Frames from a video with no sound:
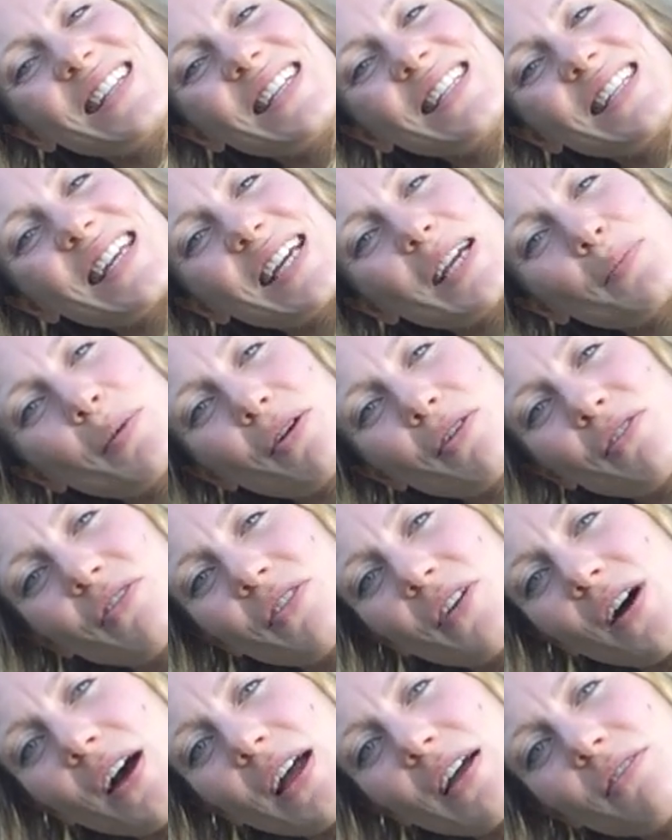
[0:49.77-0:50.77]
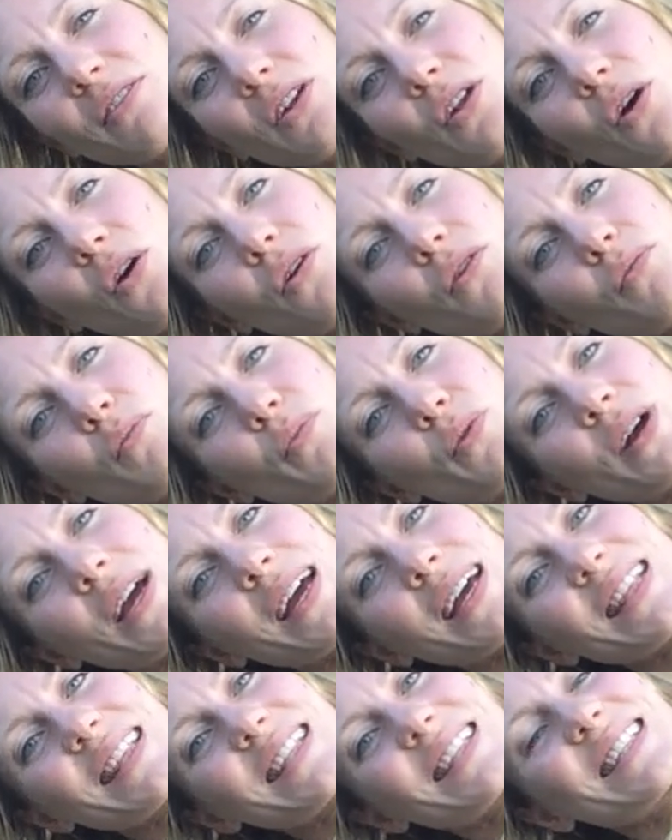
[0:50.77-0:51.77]
and then take about five long
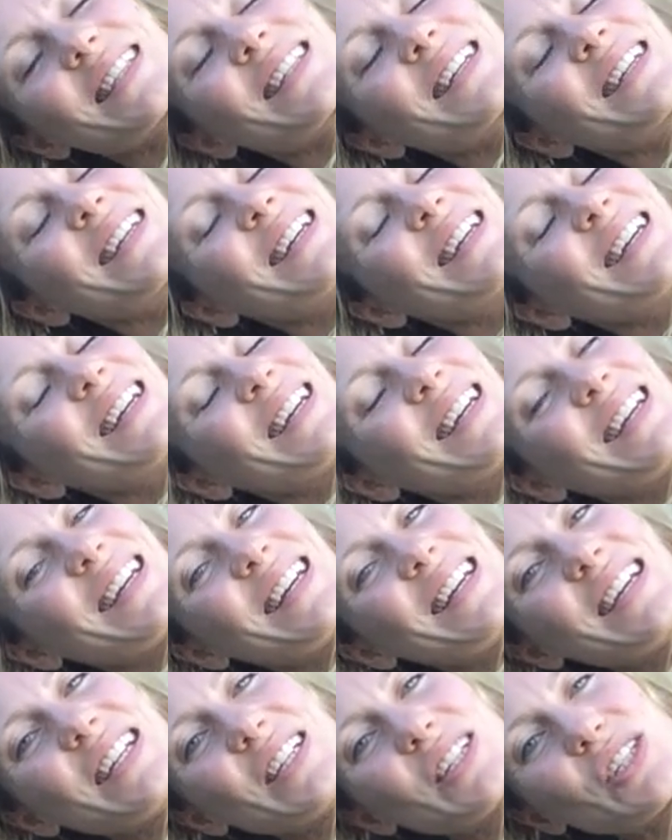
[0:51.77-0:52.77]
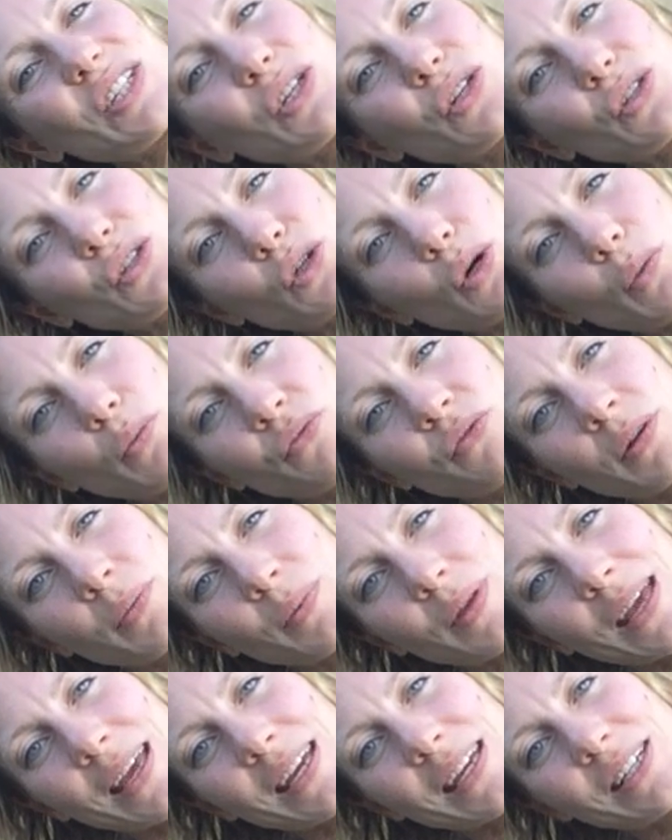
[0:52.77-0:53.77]
breaths into your top rib
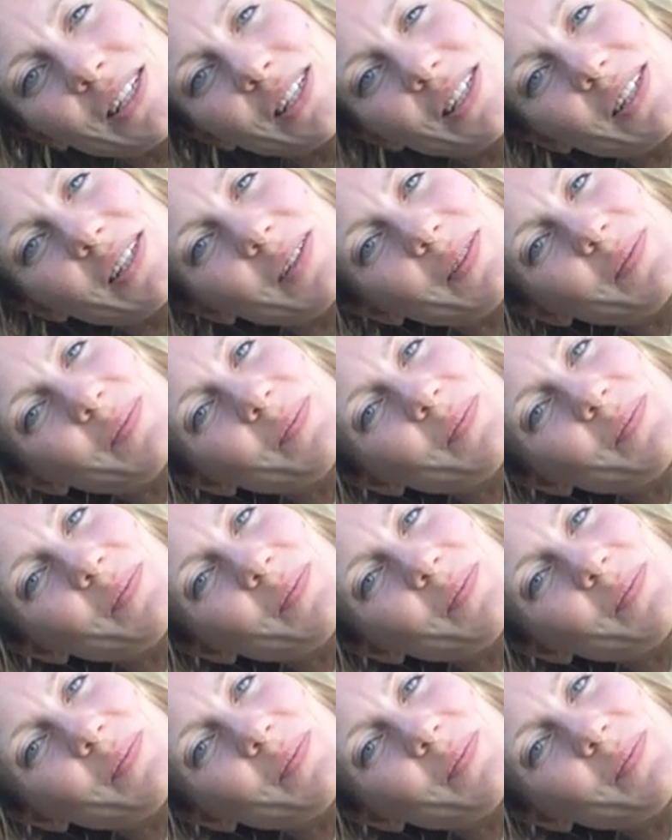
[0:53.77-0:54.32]
cage.